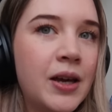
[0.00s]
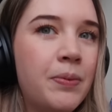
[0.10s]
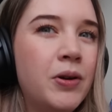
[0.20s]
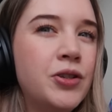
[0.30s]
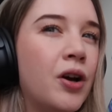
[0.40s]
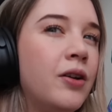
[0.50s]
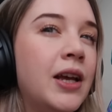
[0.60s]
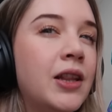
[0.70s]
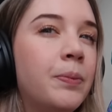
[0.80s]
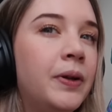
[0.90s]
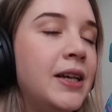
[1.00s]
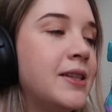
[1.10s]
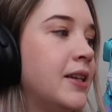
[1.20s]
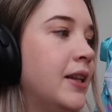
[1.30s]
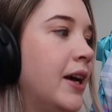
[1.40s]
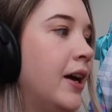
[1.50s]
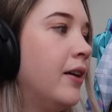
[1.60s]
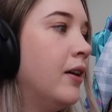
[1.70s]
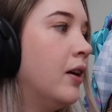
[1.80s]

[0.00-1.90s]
They probably don't need the pleats in there.